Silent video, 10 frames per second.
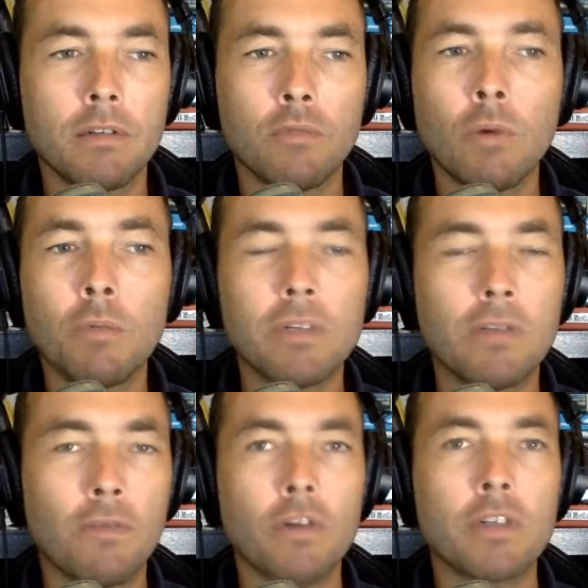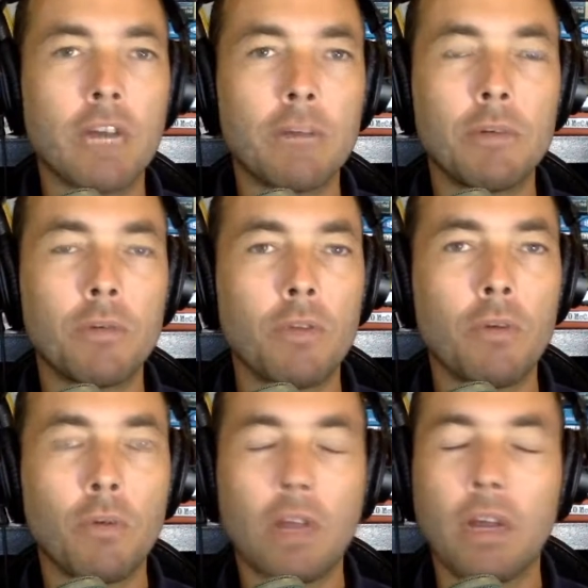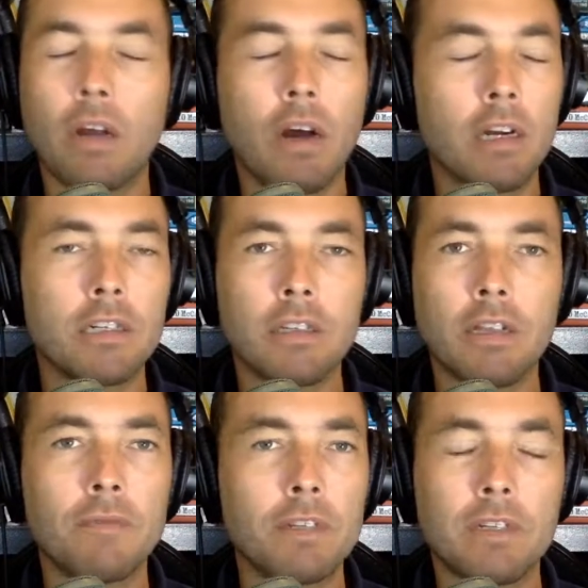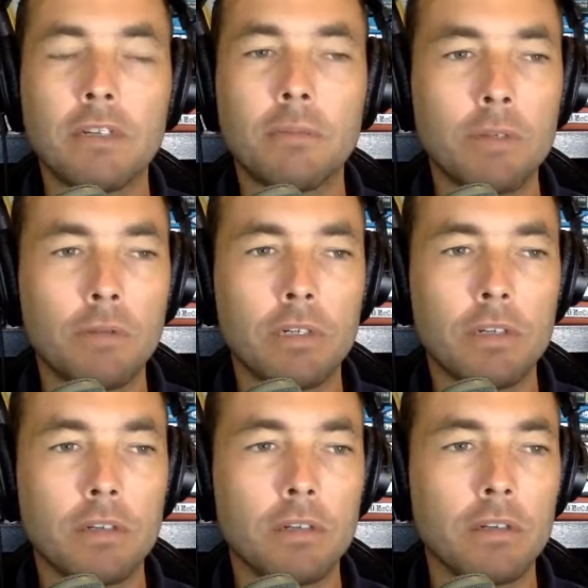When was the first time you were like, oh, I just love listening to music?